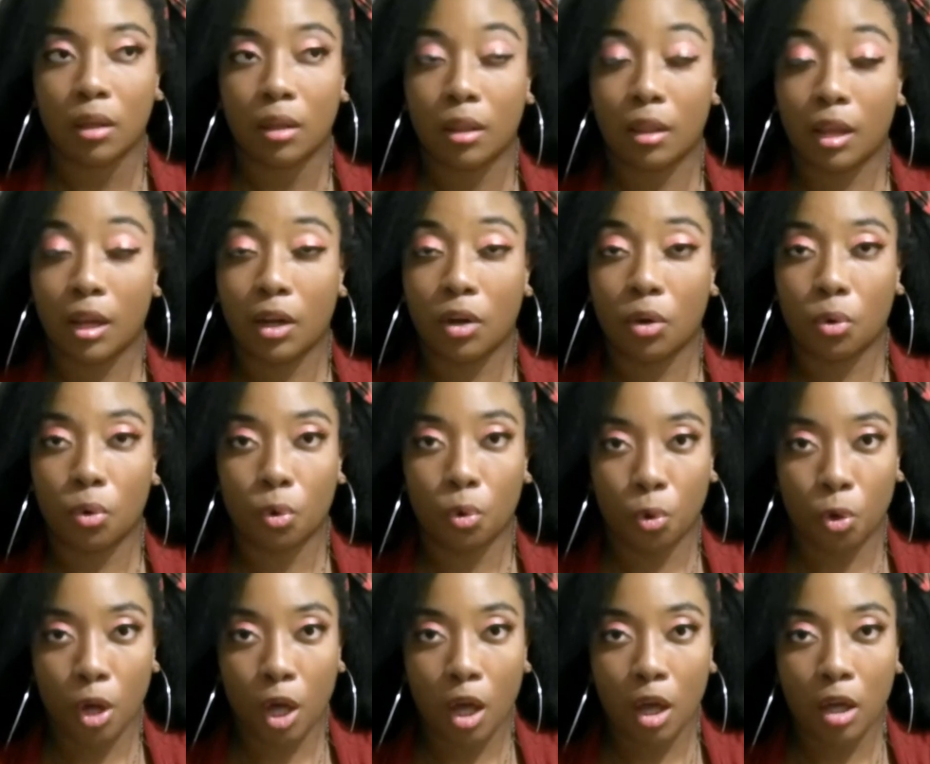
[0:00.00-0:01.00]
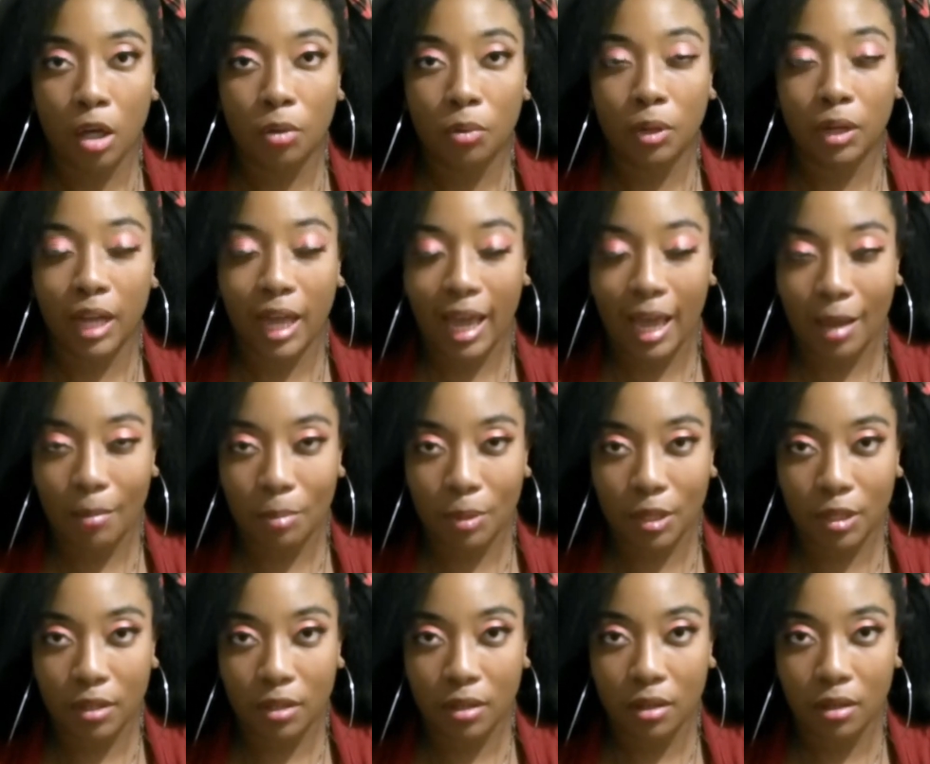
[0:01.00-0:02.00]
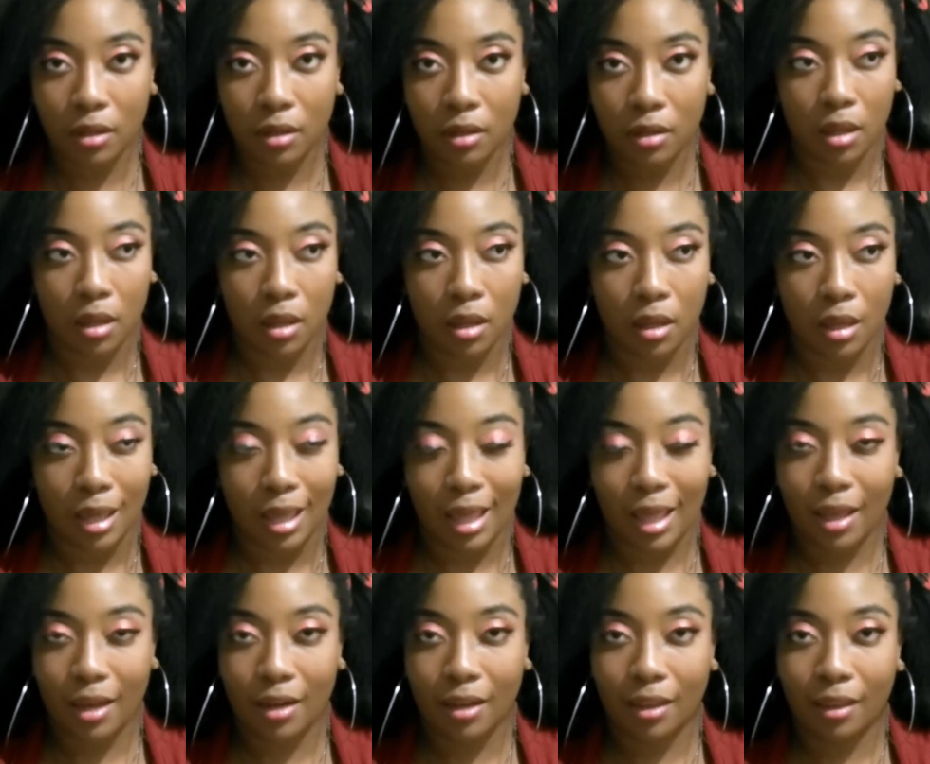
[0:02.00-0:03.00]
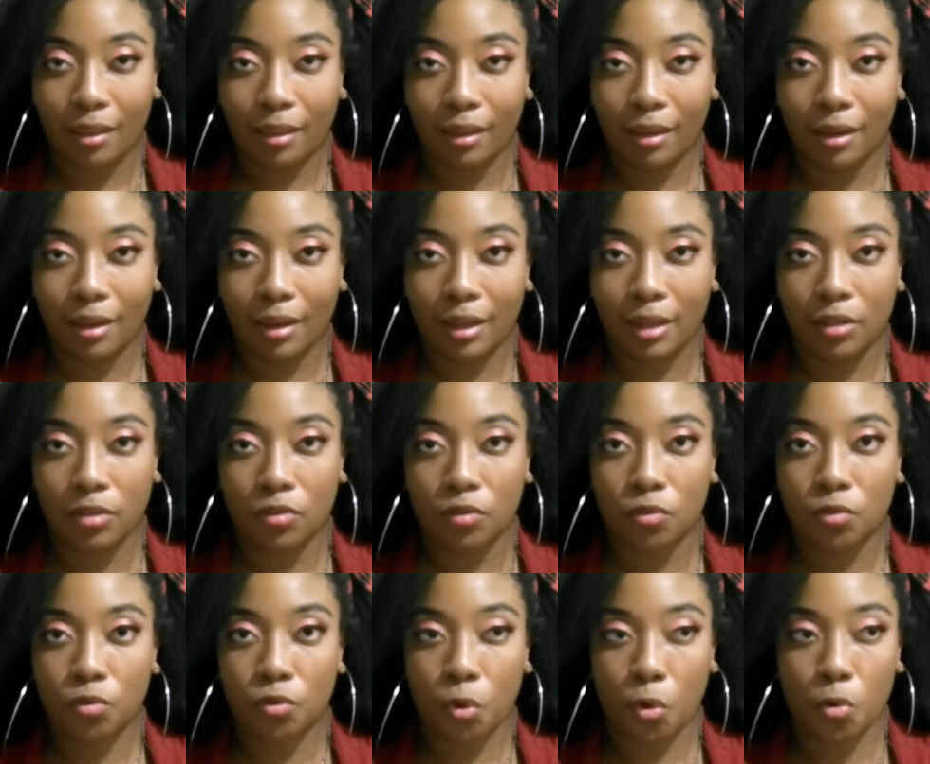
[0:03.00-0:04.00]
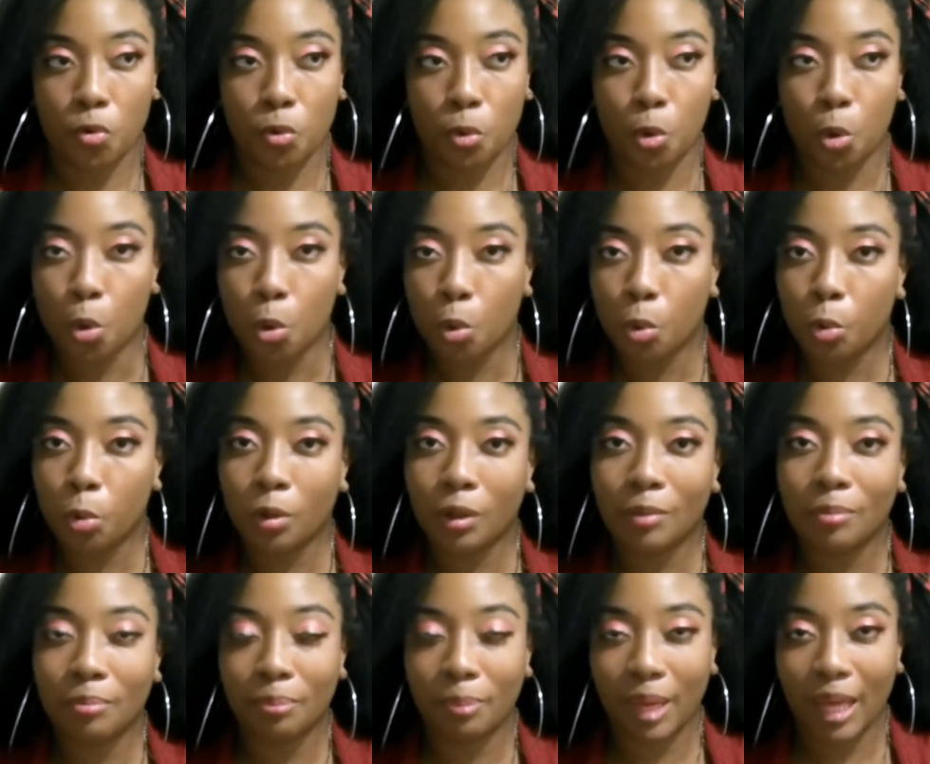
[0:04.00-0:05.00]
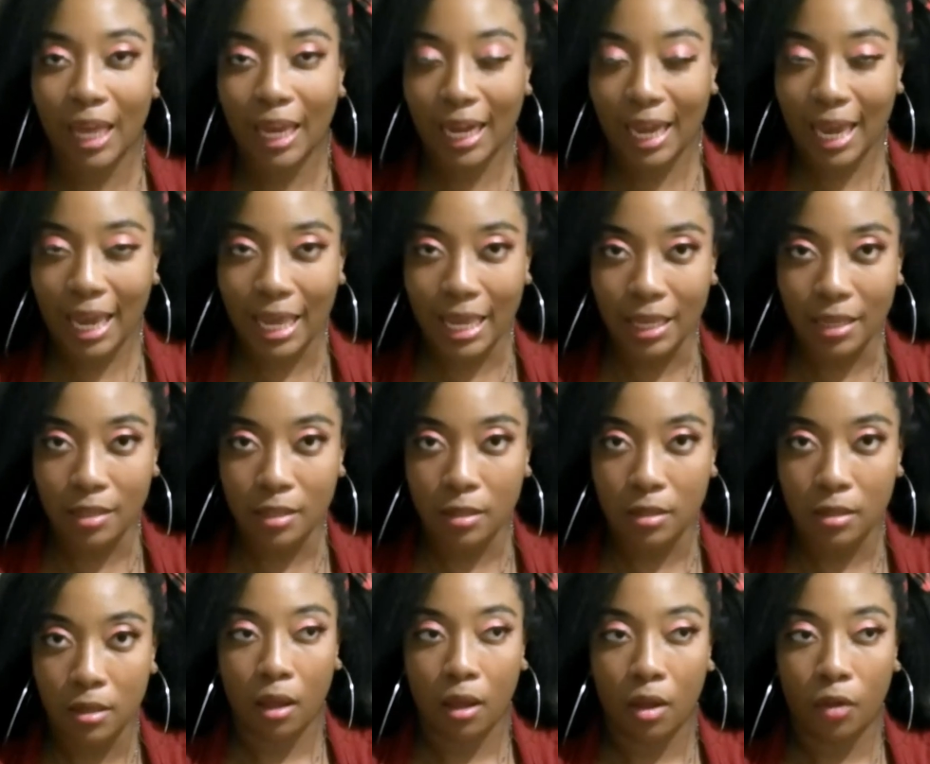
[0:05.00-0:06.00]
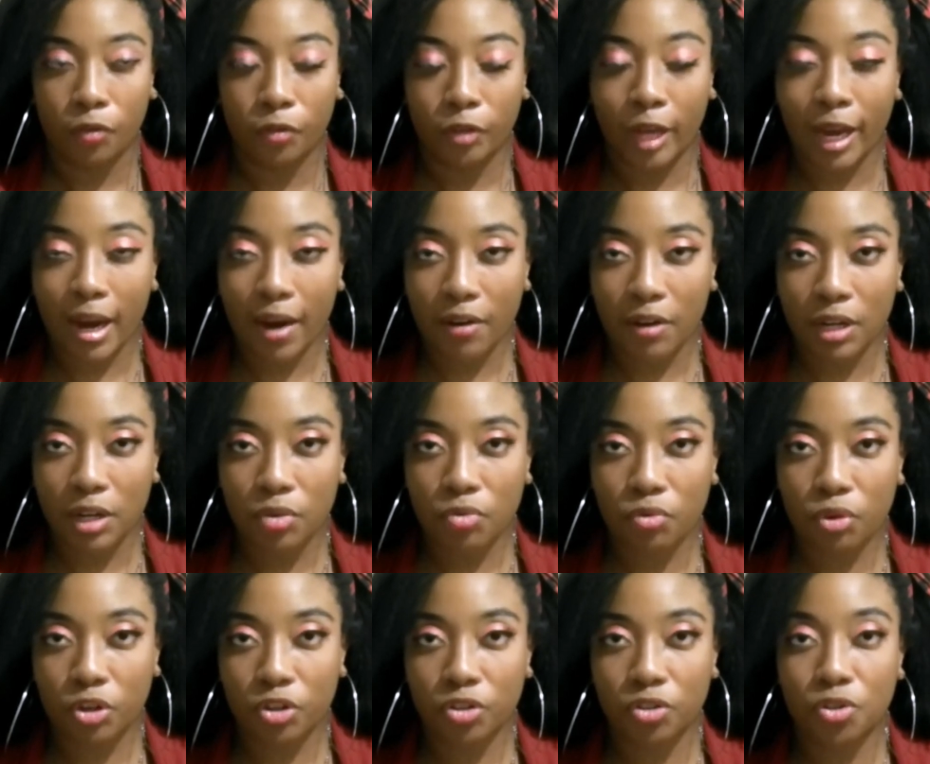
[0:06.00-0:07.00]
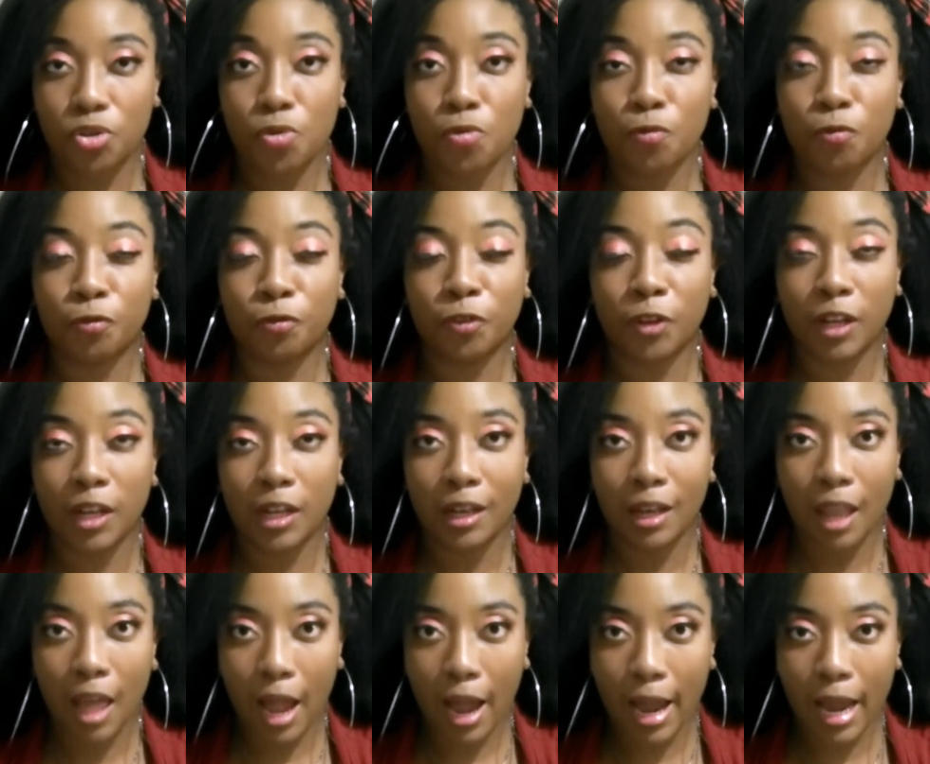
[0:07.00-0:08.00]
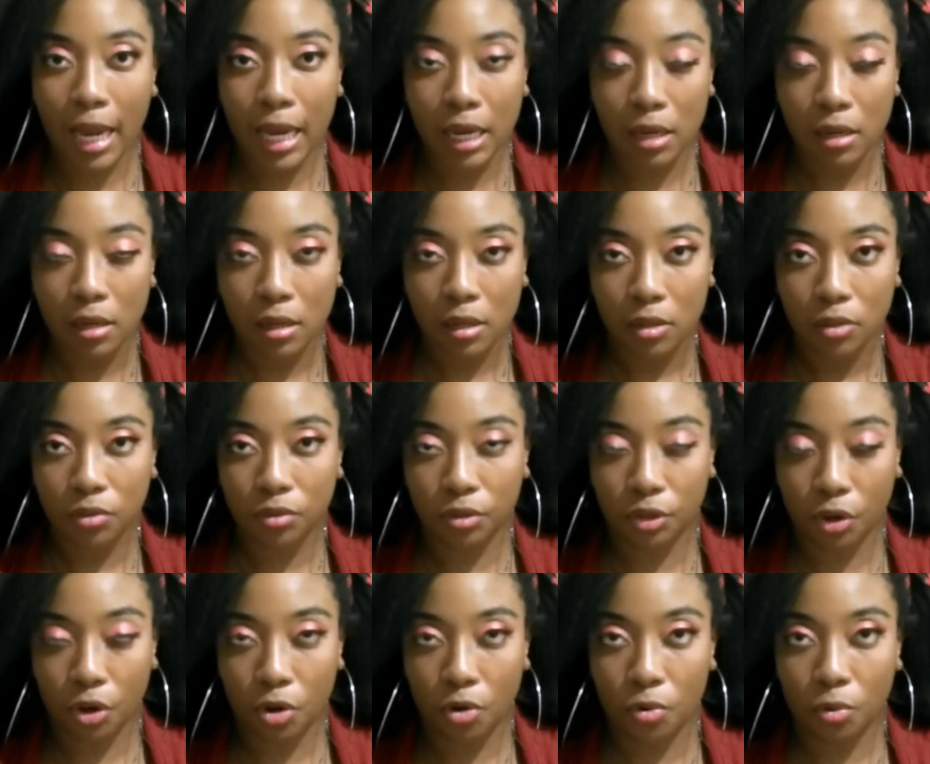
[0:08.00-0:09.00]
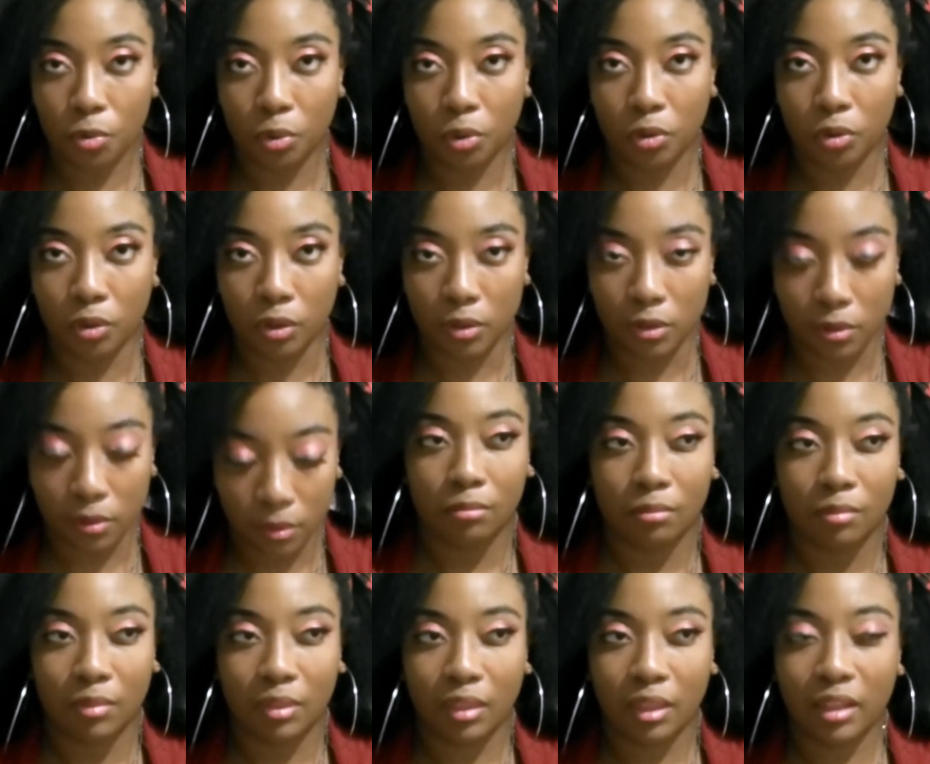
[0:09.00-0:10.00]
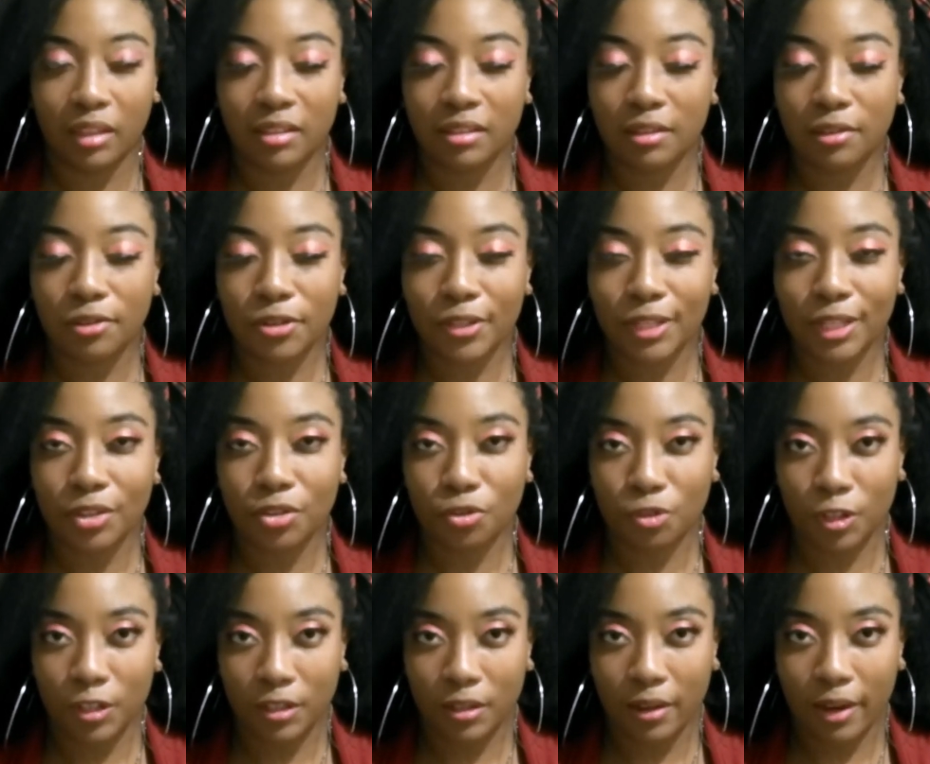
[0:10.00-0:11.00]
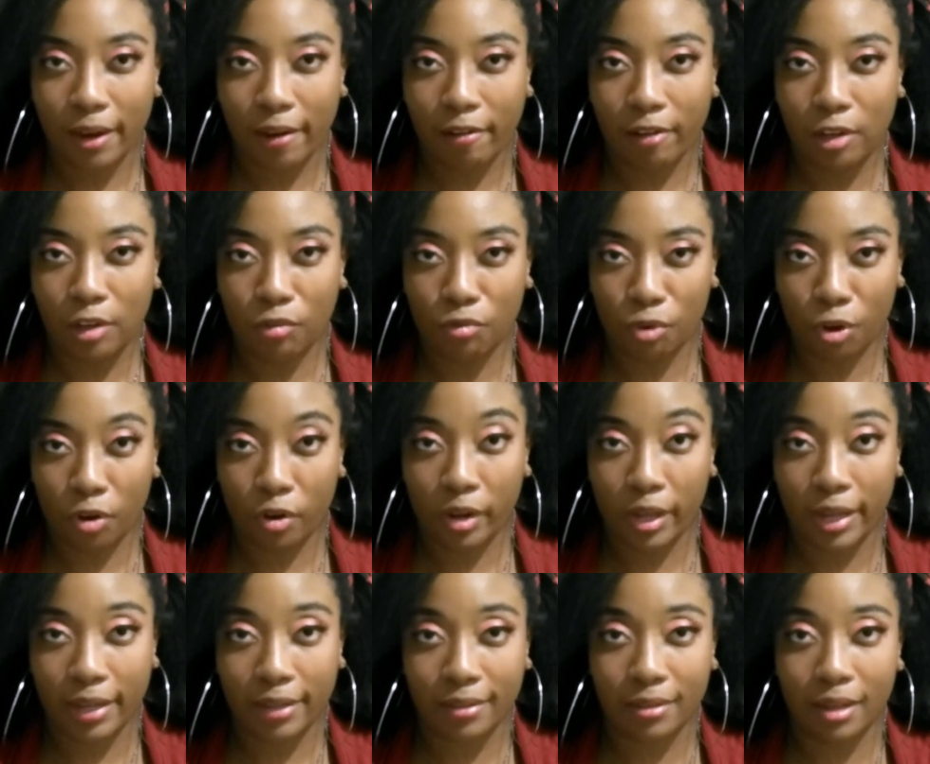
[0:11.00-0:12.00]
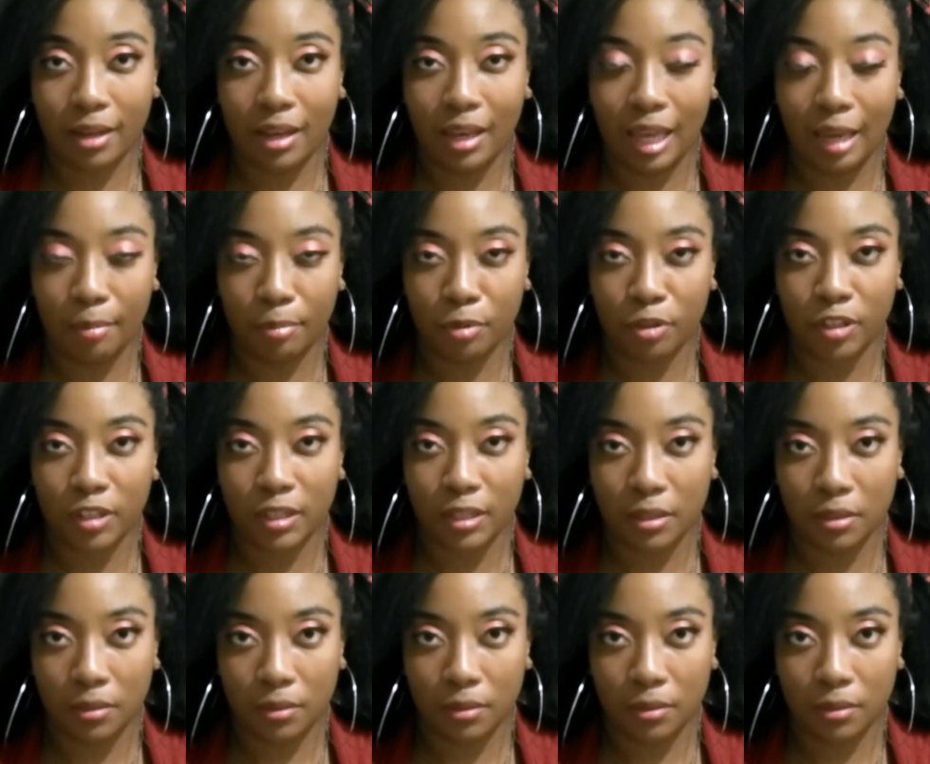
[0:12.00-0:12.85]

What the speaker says: They'd all heard what happened and think it's so cool and badass for Harry and Ron to fly to Hogwarts. They're seriously treating Harry and Ron like celebrities.